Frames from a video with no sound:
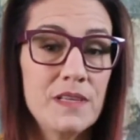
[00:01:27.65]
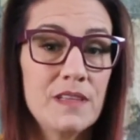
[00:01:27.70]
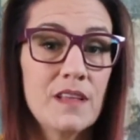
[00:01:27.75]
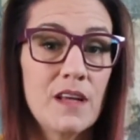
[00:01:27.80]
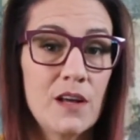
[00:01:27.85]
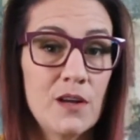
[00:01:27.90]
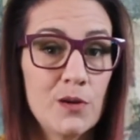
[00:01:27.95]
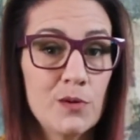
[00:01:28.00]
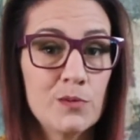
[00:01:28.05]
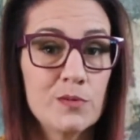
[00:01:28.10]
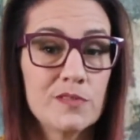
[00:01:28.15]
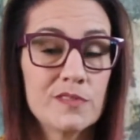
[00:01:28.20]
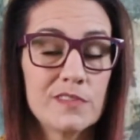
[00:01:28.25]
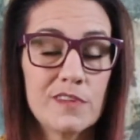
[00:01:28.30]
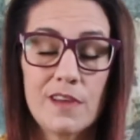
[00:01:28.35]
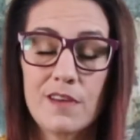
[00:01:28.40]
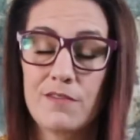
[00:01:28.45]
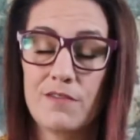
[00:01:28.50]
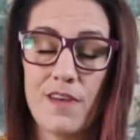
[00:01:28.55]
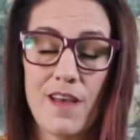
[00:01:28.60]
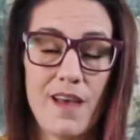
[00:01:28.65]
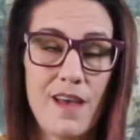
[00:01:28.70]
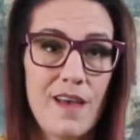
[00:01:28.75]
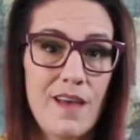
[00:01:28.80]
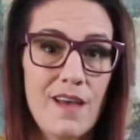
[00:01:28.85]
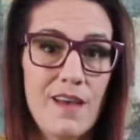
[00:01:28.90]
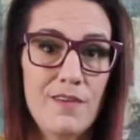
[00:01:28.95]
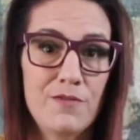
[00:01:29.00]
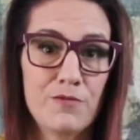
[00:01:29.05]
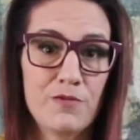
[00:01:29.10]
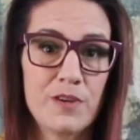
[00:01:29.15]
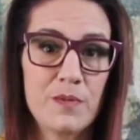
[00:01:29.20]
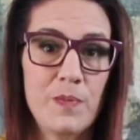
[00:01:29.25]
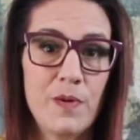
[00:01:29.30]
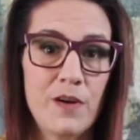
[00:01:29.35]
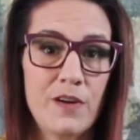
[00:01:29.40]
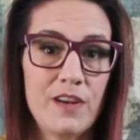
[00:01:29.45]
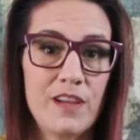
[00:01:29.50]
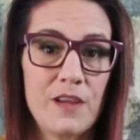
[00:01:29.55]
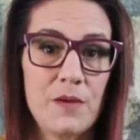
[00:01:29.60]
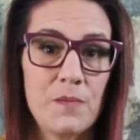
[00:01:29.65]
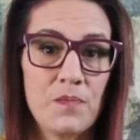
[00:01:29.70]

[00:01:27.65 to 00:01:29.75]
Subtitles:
the hosts of every party.